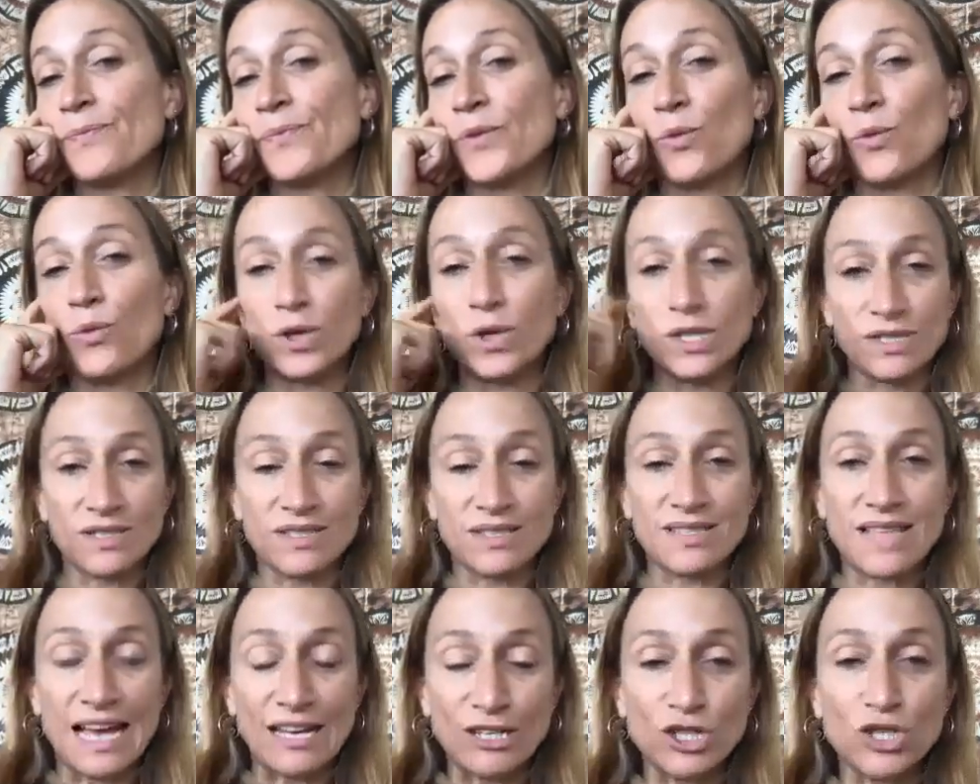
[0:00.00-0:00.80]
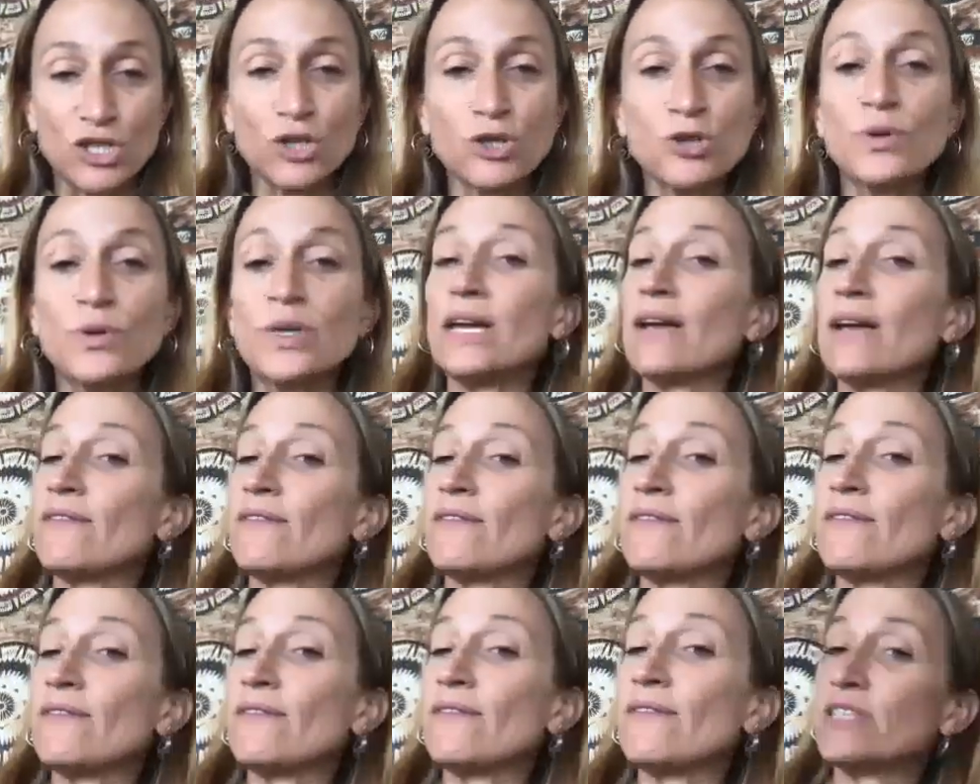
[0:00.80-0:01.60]
What does that do? It gives
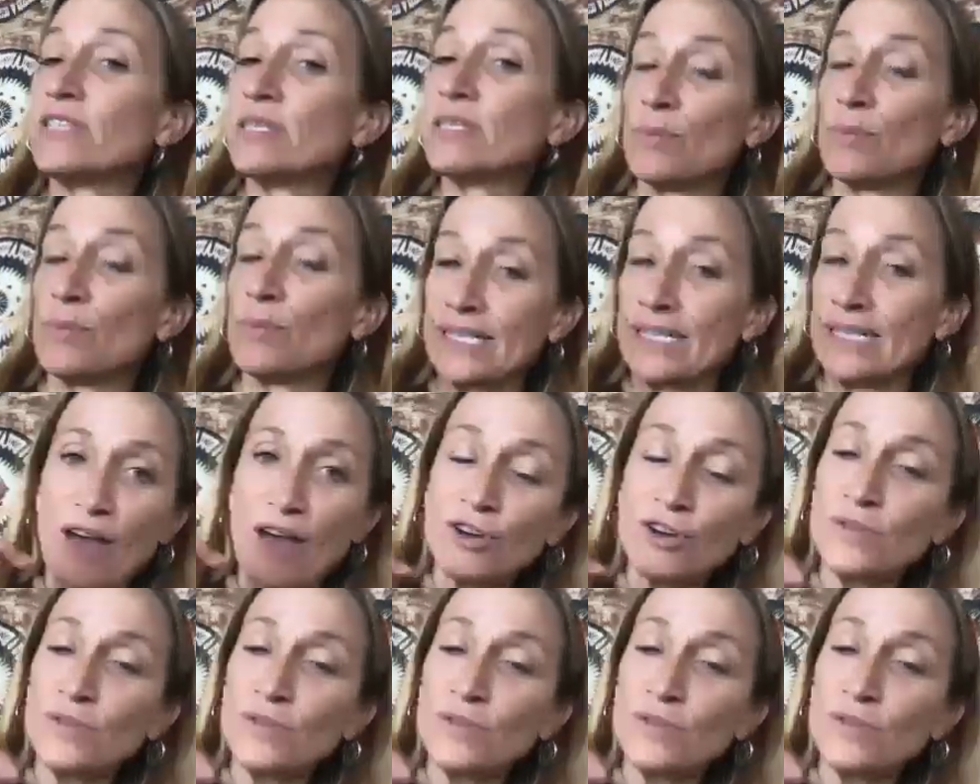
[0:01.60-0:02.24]
them a place to gather.